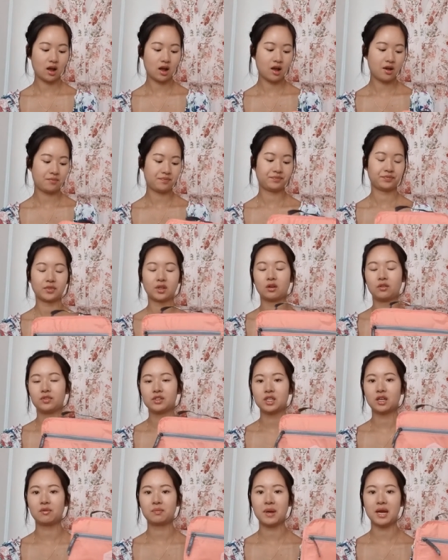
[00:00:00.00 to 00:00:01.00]
Um,
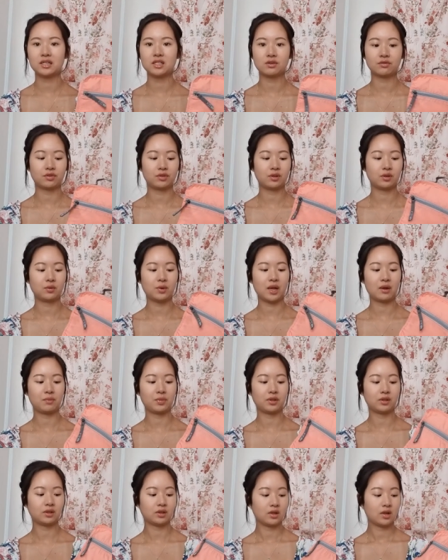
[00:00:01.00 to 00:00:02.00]
obviously I packed everything away
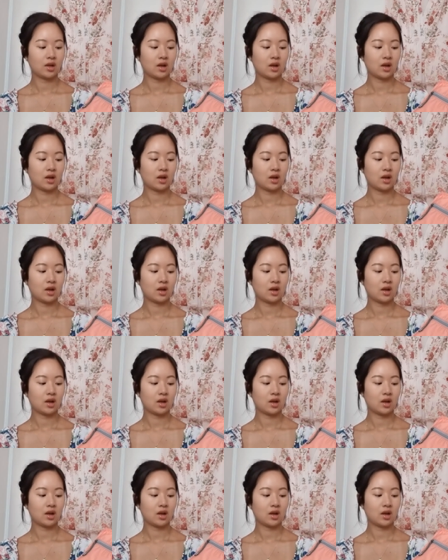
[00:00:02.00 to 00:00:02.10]
but